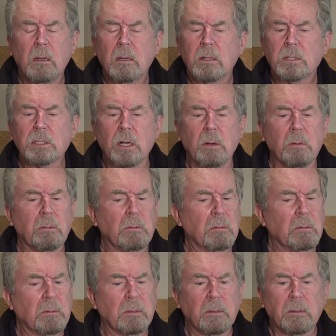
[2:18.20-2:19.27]
So
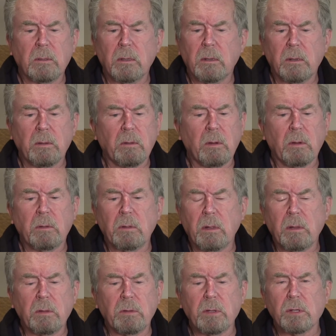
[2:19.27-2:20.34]

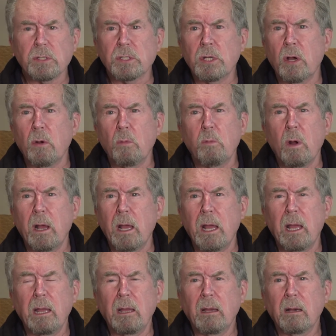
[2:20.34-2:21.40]
there's no
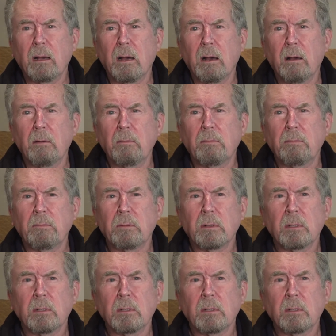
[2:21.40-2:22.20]
way of